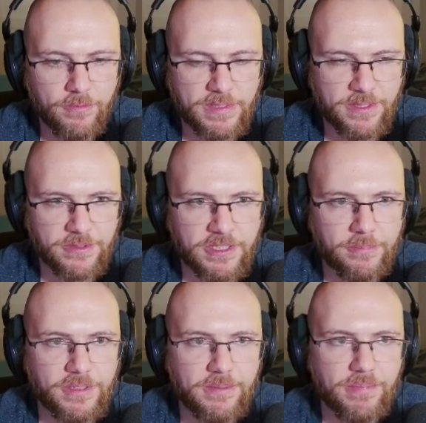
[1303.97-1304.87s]
Research
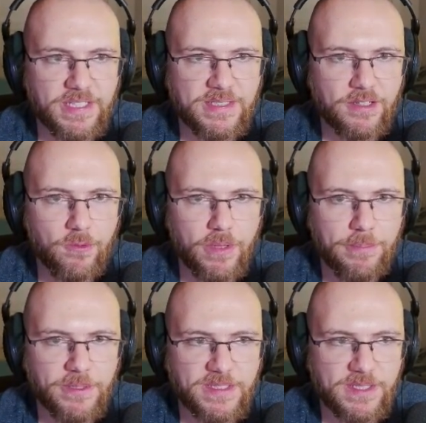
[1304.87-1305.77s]
complete basic
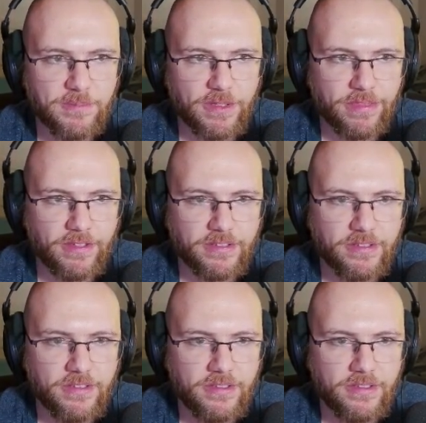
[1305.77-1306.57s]
weaponsmithing.